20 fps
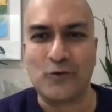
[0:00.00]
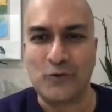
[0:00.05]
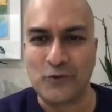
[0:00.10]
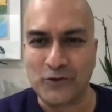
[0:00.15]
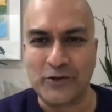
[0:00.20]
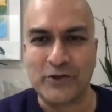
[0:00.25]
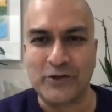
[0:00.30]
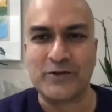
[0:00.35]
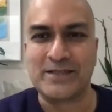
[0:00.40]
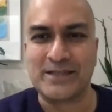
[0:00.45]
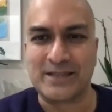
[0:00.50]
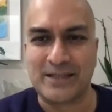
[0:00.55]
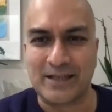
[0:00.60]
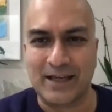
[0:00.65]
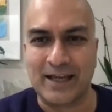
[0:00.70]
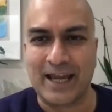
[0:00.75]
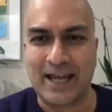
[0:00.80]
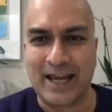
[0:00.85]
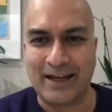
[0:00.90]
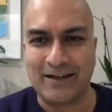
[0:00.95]
all used
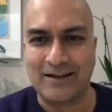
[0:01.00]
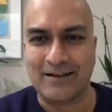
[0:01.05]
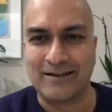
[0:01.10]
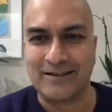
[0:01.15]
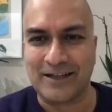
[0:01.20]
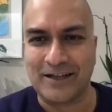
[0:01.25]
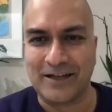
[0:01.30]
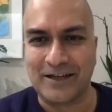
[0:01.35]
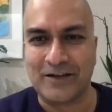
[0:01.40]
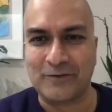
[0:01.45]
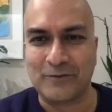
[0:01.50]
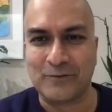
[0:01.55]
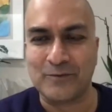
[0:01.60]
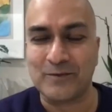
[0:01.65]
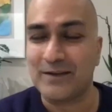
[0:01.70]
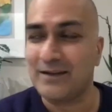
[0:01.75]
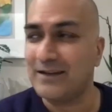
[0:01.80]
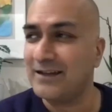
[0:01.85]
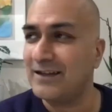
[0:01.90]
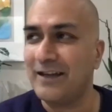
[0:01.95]
again. You know,
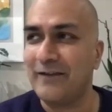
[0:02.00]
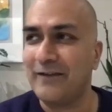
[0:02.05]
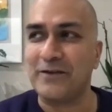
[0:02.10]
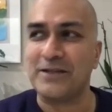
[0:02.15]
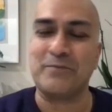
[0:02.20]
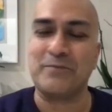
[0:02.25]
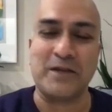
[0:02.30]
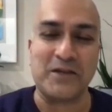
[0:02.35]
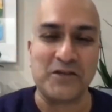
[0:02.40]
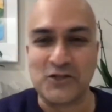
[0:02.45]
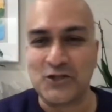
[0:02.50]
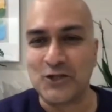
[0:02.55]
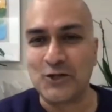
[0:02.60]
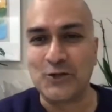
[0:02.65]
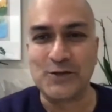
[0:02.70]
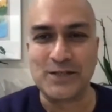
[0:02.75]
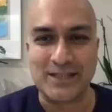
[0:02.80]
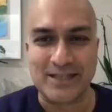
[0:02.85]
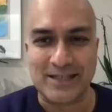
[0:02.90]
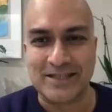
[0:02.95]
it's been
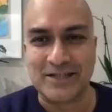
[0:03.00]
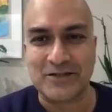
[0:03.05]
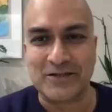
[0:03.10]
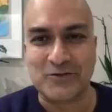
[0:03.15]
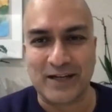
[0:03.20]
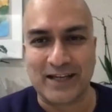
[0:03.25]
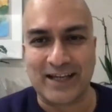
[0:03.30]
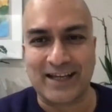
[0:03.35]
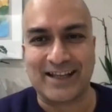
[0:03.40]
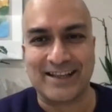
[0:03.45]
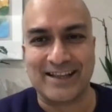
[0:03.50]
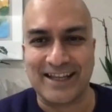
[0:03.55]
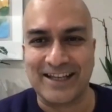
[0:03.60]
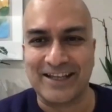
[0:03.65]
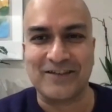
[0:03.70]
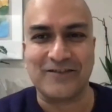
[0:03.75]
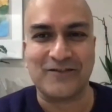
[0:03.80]
juiced as a drink. Yeah, I mean,